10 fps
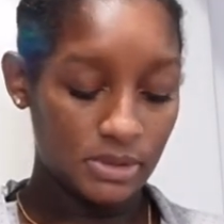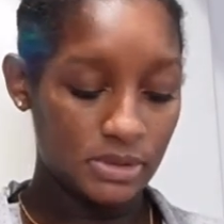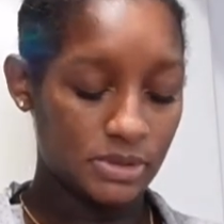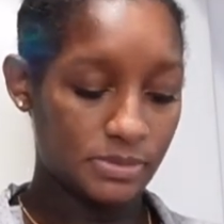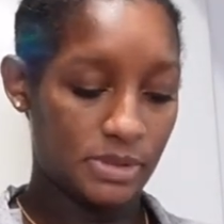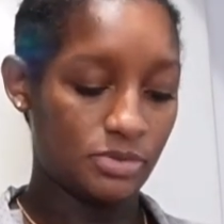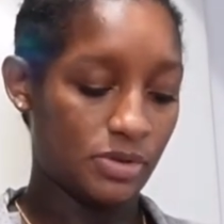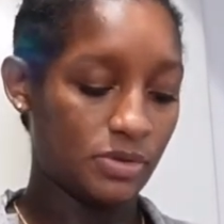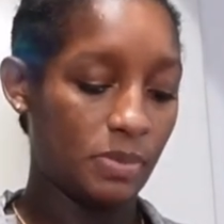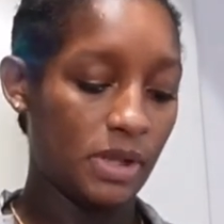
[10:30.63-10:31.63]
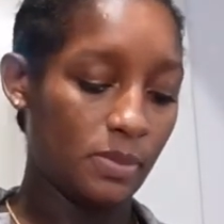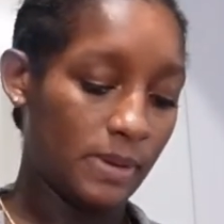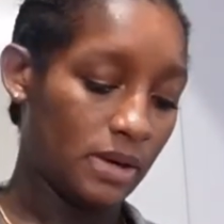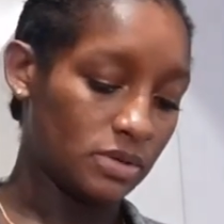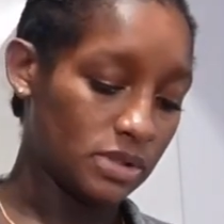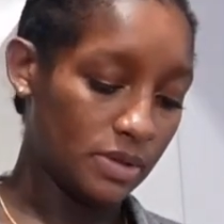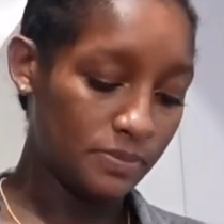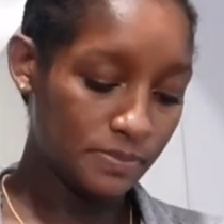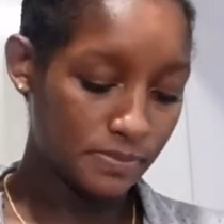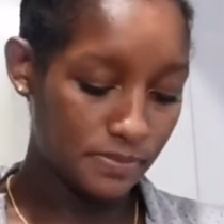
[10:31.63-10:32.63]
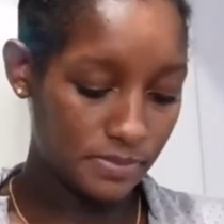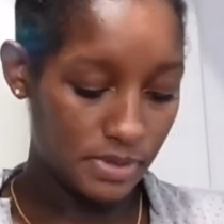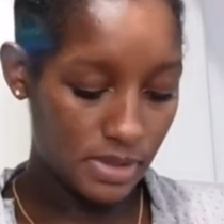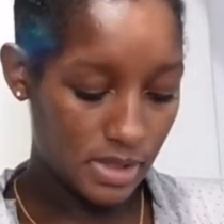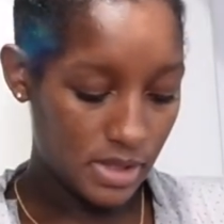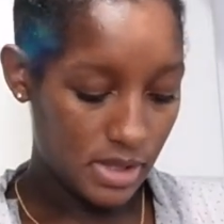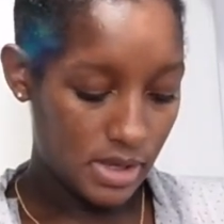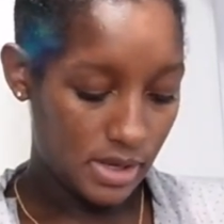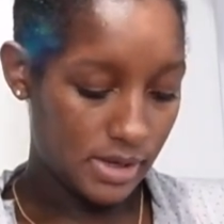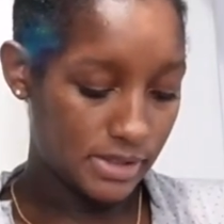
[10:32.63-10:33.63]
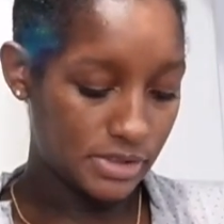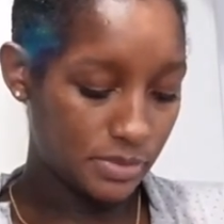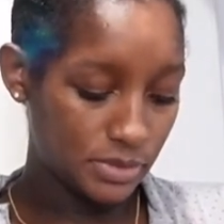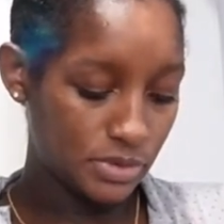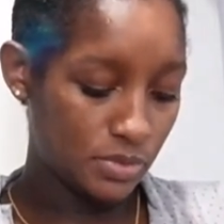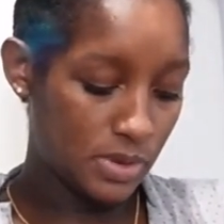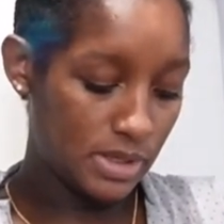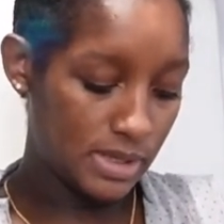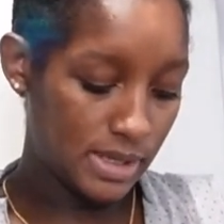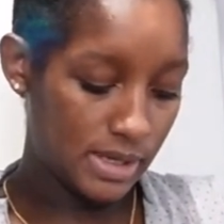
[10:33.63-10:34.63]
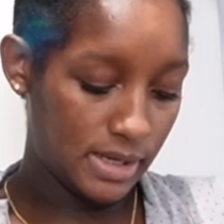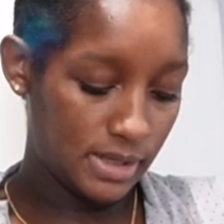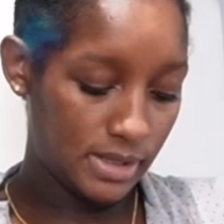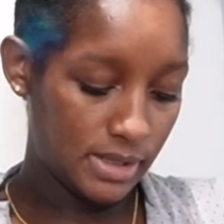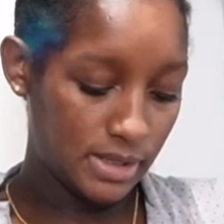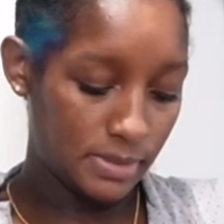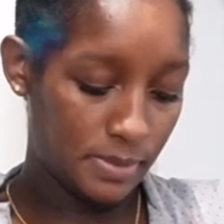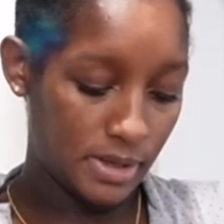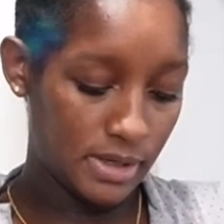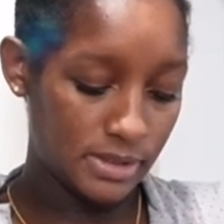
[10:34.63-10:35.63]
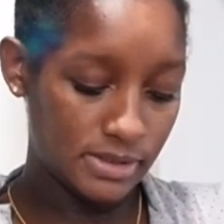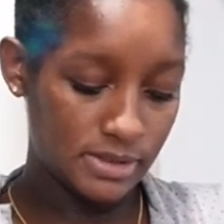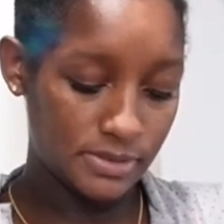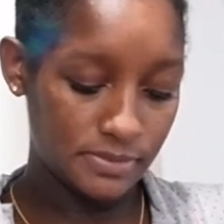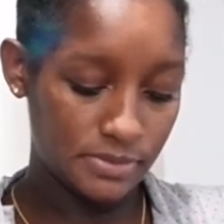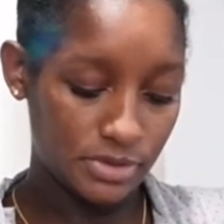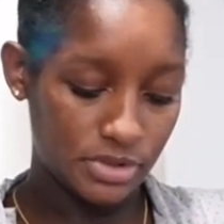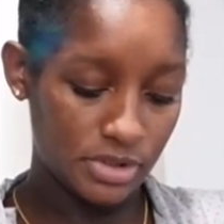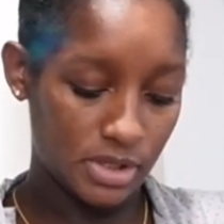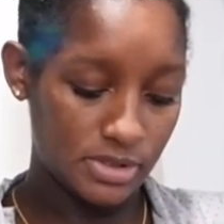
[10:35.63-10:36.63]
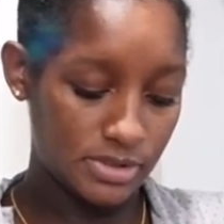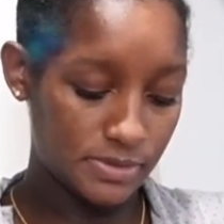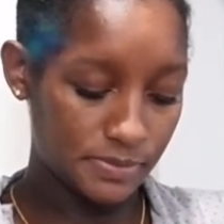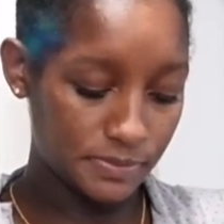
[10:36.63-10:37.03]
Sometimes you have to pick your battles, huh? Alright, so we'll do one line in the part, just cause.